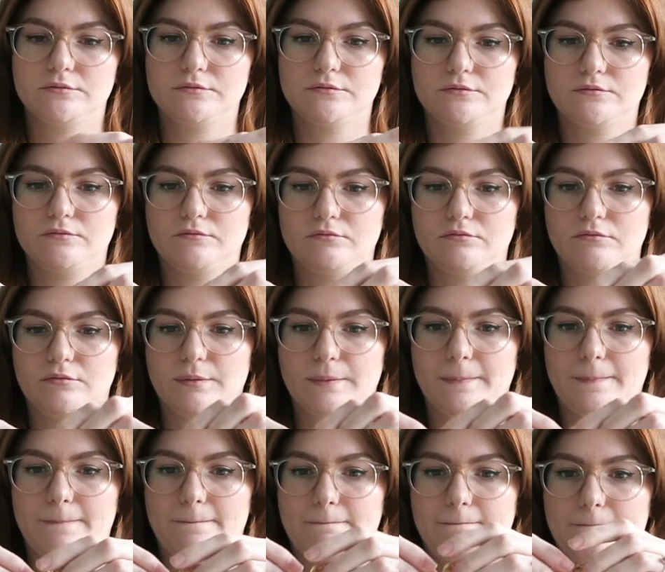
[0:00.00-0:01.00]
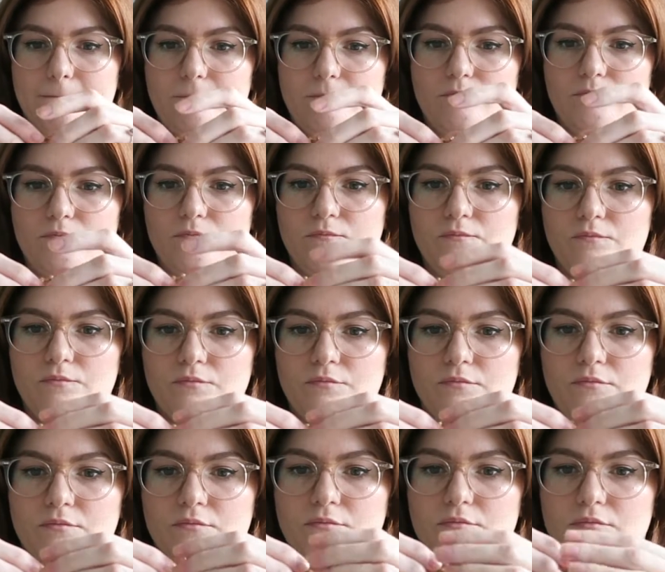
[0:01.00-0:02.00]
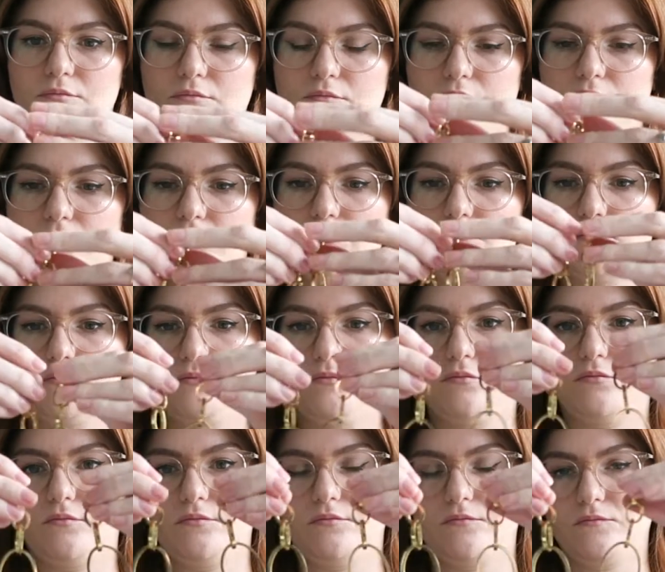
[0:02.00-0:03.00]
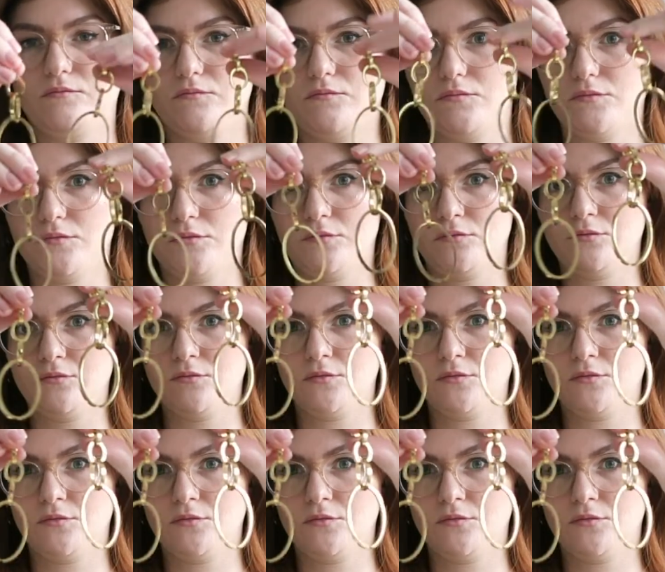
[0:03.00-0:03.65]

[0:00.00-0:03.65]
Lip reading: Nobody speaks.